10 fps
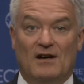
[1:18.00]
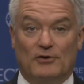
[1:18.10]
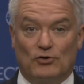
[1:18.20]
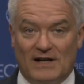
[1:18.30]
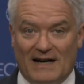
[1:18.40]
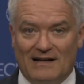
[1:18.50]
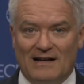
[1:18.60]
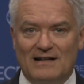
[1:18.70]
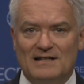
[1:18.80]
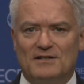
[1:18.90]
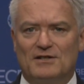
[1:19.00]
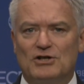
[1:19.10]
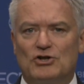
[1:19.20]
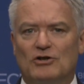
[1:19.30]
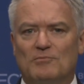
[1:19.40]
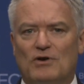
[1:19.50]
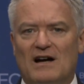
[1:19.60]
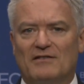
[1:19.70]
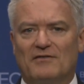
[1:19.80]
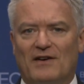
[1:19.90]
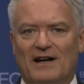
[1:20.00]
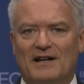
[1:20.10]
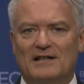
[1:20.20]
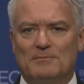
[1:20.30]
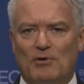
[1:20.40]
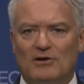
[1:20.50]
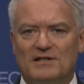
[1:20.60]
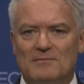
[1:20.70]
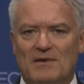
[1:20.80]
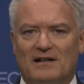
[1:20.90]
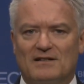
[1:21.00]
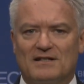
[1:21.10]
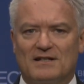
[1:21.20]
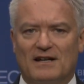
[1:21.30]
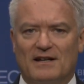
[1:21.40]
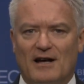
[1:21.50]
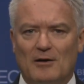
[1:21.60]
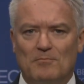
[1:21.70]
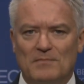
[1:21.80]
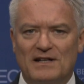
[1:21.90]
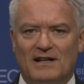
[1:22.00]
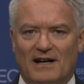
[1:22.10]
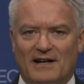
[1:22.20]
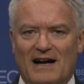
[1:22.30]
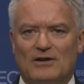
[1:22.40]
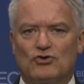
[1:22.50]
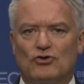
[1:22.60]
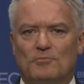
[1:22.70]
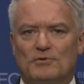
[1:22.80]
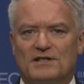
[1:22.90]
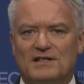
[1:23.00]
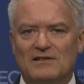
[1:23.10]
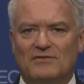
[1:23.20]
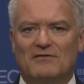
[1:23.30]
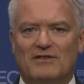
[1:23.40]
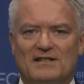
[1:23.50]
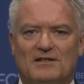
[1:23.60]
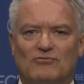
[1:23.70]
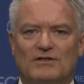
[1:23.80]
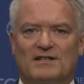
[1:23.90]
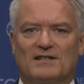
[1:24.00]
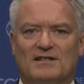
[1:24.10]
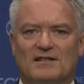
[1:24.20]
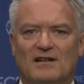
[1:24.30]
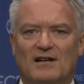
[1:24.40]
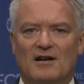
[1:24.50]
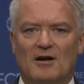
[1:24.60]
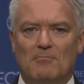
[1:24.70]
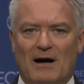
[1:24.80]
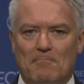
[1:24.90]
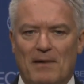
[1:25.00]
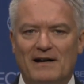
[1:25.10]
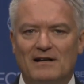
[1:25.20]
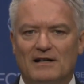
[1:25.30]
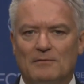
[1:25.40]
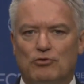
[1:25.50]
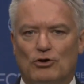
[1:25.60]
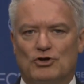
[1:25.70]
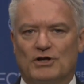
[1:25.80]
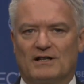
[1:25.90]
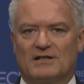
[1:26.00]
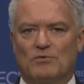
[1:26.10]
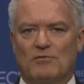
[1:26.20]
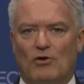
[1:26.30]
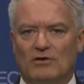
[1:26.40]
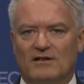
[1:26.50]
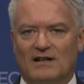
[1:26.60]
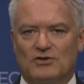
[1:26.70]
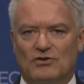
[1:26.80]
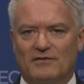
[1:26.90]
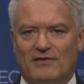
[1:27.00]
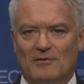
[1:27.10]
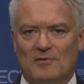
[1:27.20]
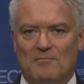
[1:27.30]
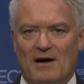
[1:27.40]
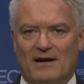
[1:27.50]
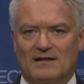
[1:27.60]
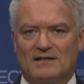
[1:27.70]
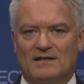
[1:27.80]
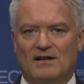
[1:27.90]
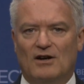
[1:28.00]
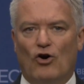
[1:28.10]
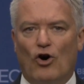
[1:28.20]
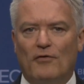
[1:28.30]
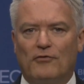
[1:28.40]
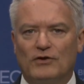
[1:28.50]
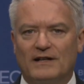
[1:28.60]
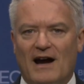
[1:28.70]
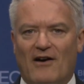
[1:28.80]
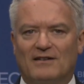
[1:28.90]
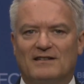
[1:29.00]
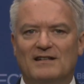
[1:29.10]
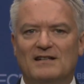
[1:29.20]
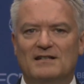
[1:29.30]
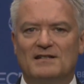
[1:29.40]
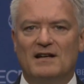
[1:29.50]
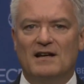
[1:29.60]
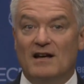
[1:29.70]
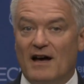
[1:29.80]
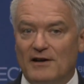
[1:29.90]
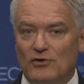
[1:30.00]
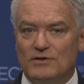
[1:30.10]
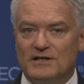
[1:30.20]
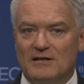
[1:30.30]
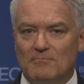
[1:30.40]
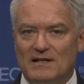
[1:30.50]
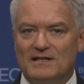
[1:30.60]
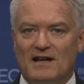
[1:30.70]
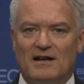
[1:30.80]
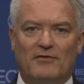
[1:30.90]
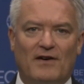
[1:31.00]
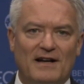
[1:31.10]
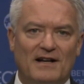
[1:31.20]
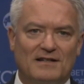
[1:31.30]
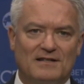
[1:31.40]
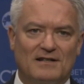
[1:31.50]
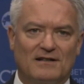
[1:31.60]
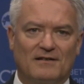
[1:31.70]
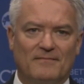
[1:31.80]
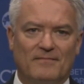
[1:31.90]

To catalyze additional private finance, policymakers can help mitigate actual or perceived investor risks by bundling projects with multilateral development banks, offering guarantees and using mezzanine financing,